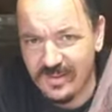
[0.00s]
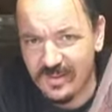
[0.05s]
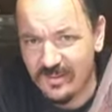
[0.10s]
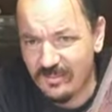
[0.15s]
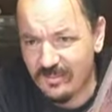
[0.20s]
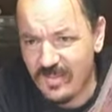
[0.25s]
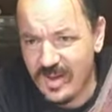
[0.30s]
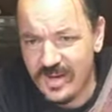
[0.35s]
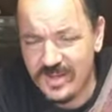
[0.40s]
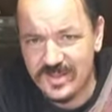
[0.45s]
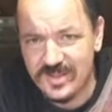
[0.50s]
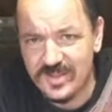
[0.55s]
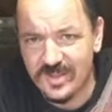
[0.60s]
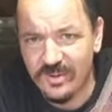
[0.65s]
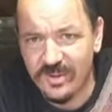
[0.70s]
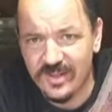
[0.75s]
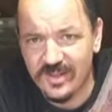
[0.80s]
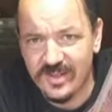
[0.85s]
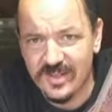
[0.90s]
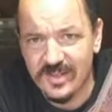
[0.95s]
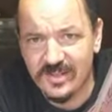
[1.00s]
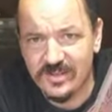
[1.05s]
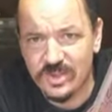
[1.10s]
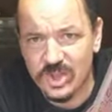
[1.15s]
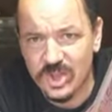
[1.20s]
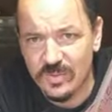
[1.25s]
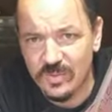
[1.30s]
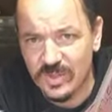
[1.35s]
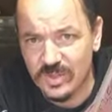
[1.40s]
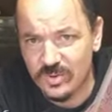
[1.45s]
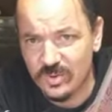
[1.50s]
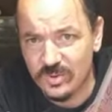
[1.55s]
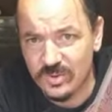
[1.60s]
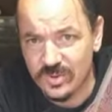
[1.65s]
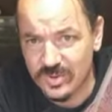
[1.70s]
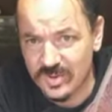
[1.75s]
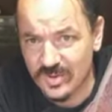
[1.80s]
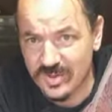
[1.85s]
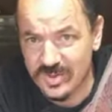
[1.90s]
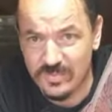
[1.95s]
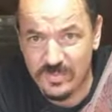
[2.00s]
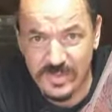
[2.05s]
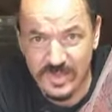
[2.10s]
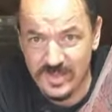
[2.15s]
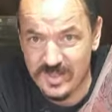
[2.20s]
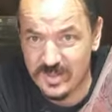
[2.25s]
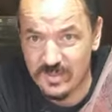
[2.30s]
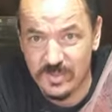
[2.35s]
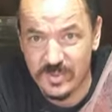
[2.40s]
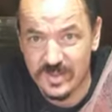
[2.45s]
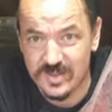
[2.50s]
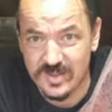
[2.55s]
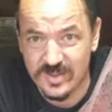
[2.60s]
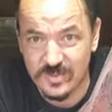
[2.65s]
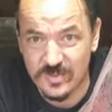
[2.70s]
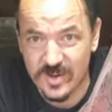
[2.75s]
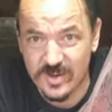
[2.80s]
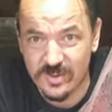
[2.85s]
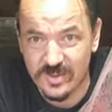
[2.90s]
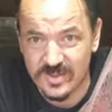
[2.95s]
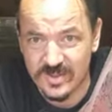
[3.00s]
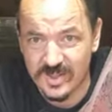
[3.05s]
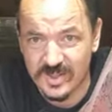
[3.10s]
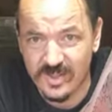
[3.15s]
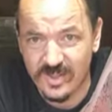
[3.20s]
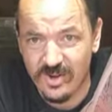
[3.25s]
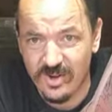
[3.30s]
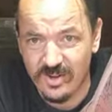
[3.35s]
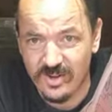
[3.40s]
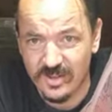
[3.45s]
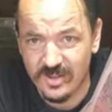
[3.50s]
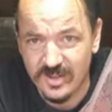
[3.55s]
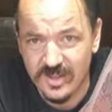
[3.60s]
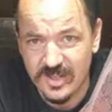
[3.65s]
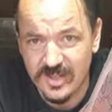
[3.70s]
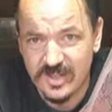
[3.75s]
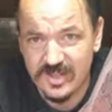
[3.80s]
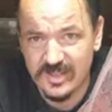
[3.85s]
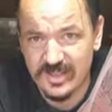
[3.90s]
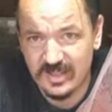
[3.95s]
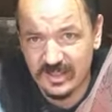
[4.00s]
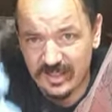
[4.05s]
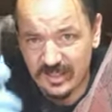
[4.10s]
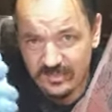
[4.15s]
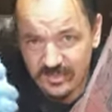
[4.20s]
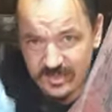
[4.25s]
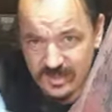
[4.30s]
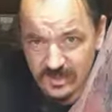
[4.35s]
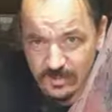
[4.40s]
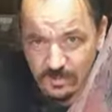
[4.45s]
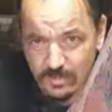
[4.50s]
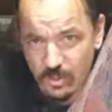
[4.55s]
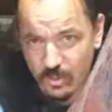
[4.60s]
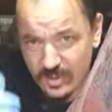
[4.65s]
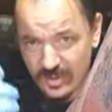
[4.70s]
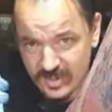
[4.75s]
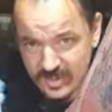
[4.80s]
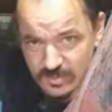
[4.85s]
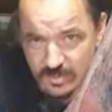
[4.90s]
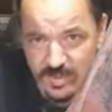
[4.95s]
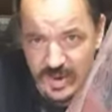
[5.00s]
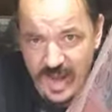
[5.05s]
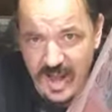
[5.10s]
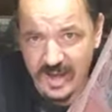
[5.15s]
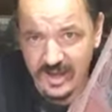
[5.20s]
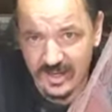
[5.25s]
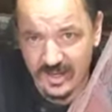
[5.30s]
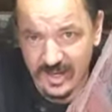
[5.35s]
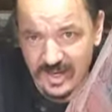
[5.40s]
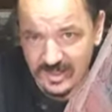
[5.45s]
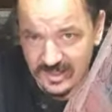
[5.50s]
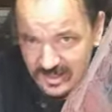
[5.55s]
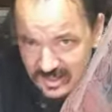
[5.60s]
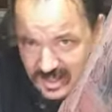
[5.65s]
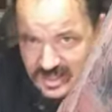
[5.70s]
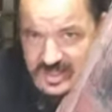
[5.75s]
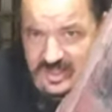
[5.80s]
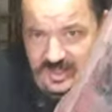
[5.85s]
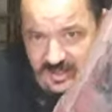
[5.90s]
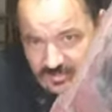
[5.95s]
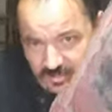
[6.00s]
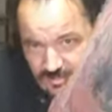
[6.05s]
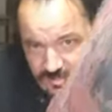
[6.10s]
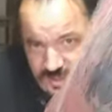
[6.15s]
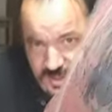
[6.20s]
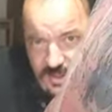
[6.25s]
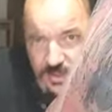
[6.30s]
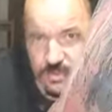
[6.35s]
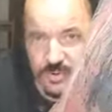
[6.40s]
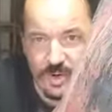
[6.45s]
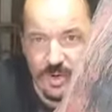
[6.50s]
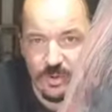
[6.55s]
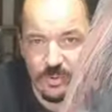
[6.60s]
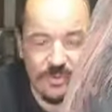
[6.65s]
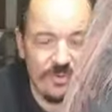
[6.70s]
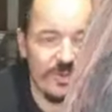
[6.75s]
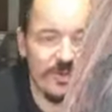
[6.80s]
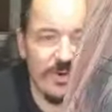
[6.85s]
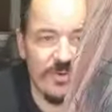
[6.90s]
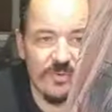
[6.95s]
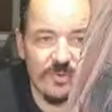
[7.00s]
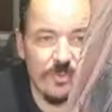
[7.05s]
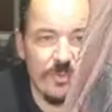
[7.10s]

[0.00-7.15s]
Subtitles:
Makes doing your geometrical designs a piece of piss as well, because you lift the points back and then you can peel the whole thing off at